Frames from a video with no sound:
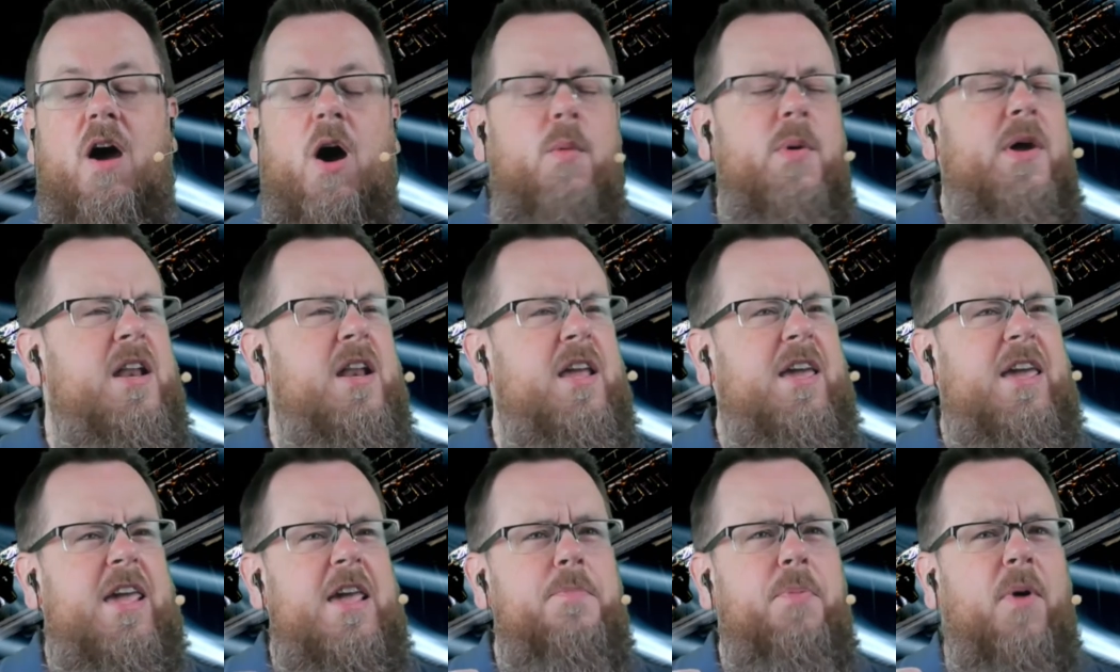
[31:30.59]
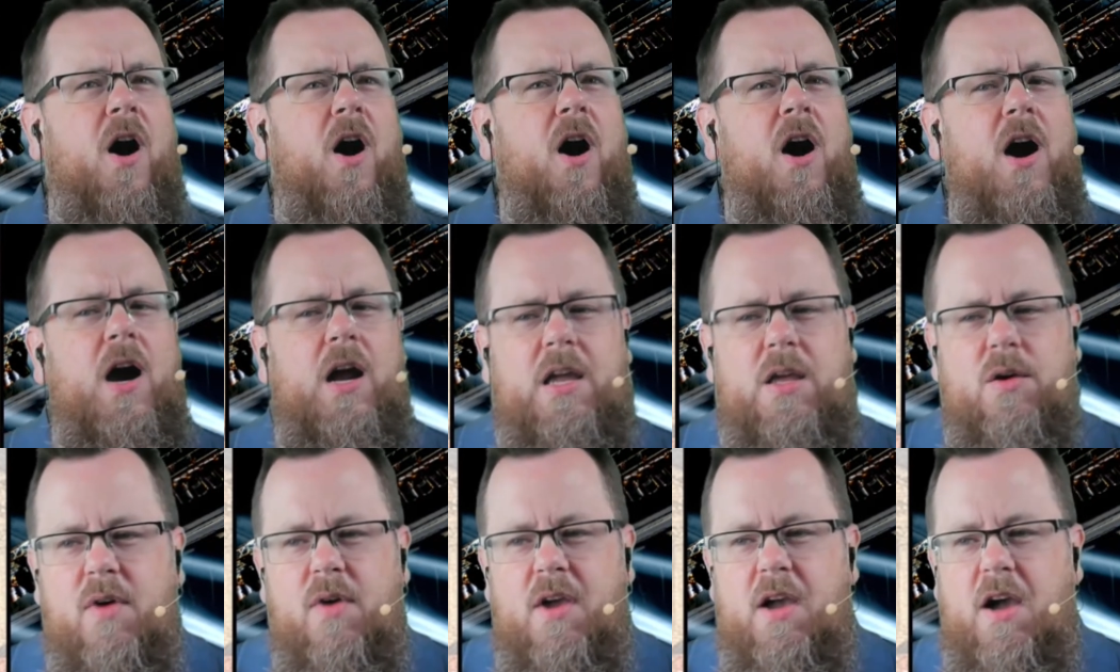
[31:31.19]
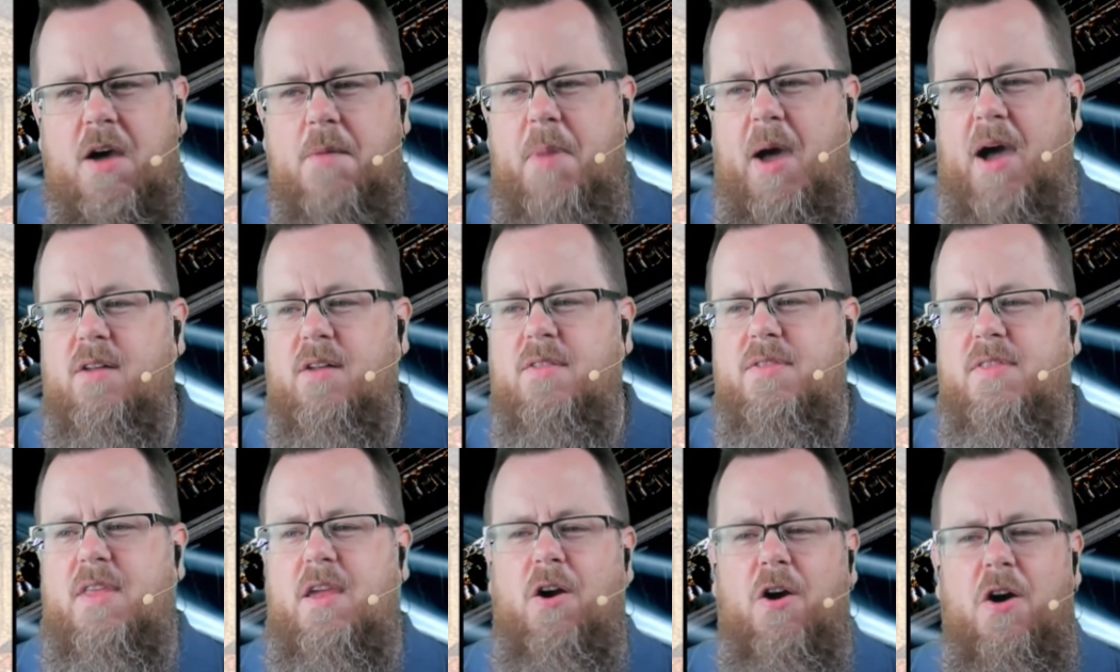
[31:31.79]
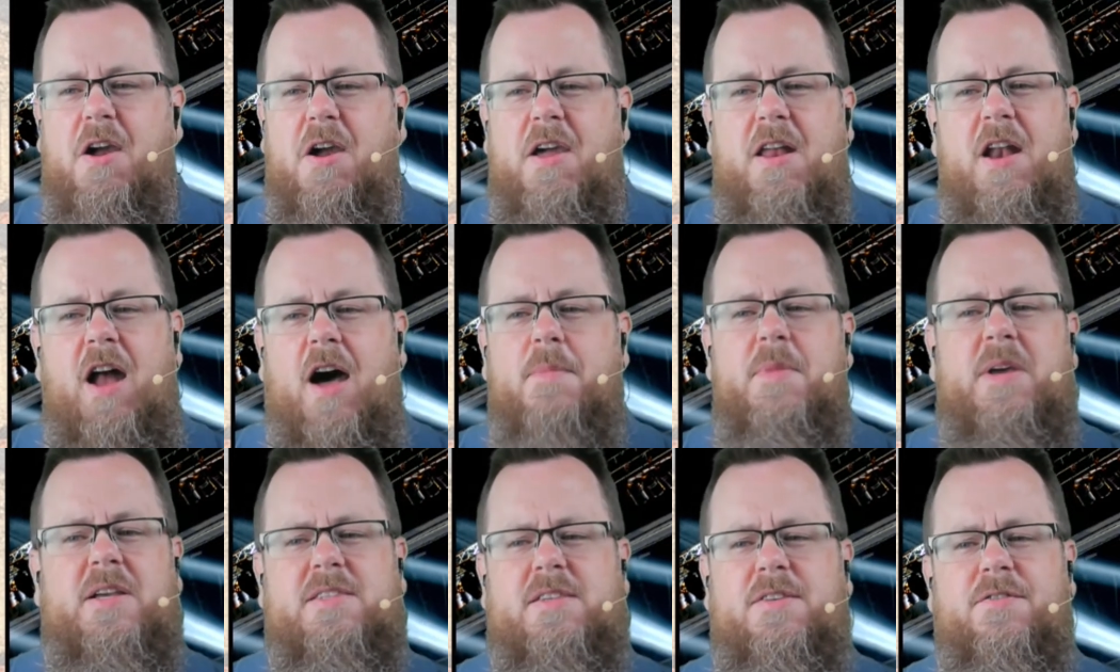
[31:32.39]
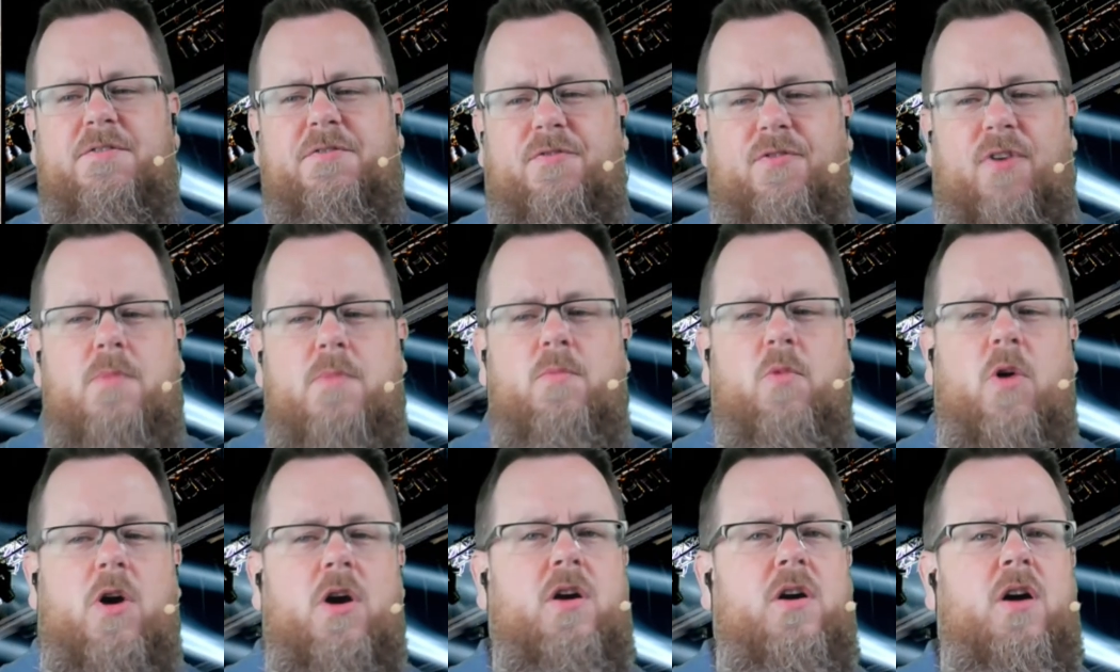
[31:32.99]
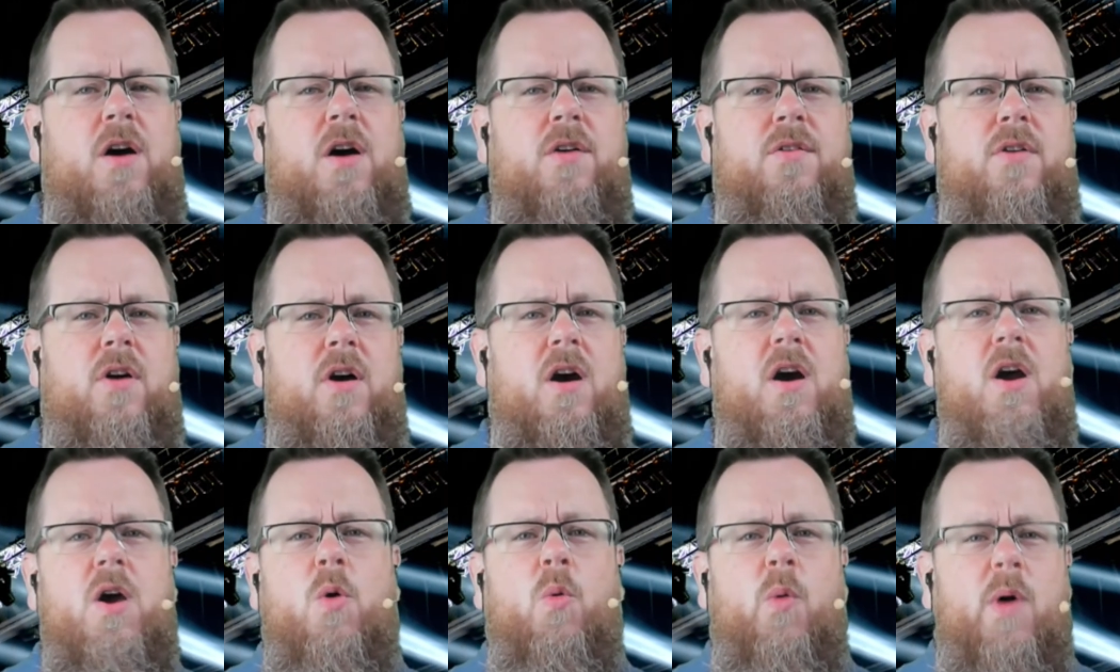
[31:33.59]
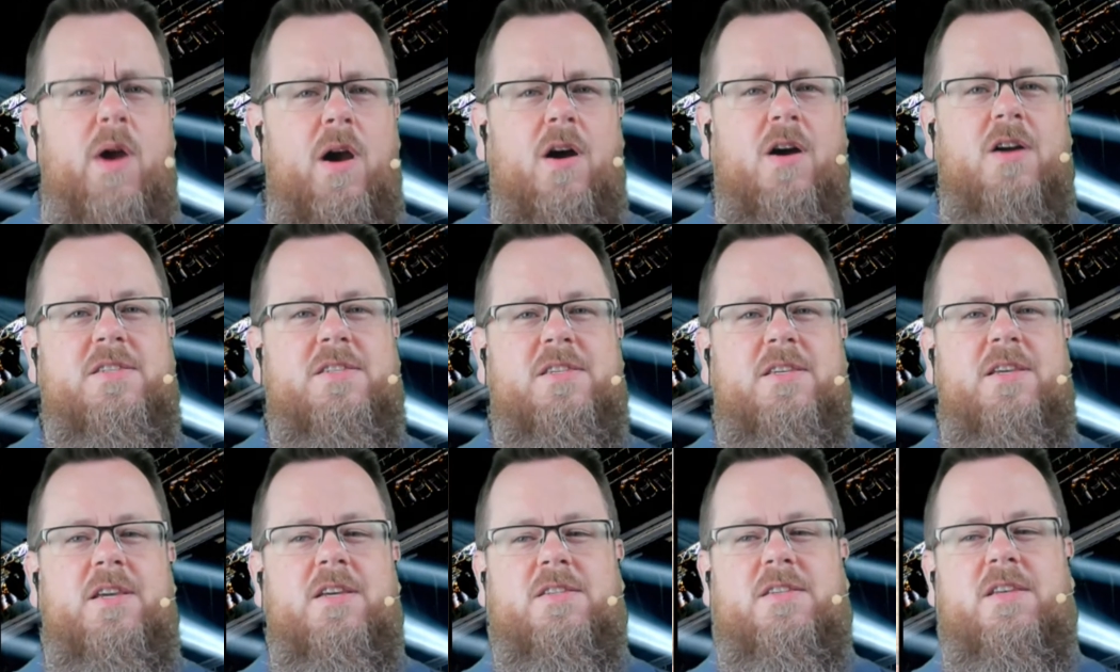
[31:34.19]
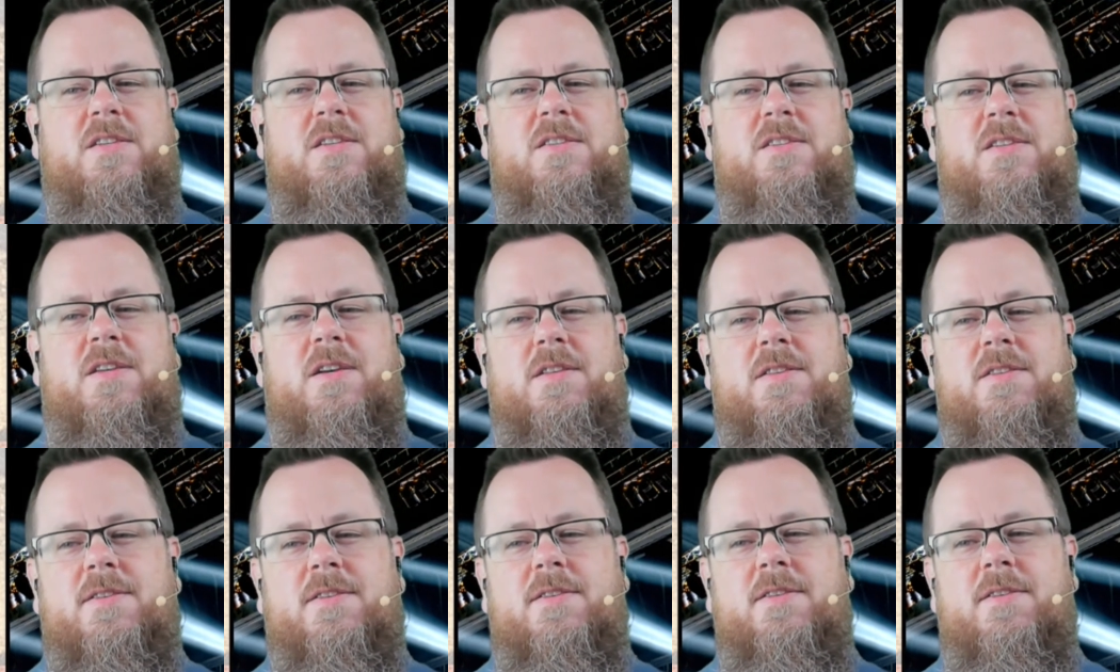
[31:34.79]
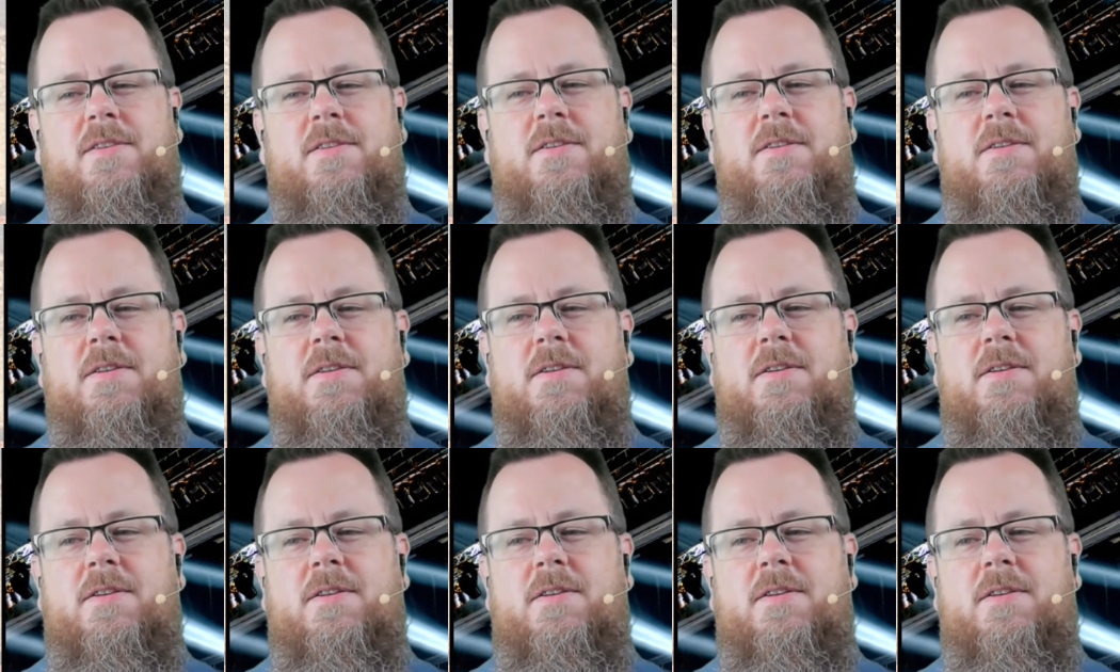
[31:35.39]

Are we going to keep arguing about the ergonomics of framework code or where our CSS sits?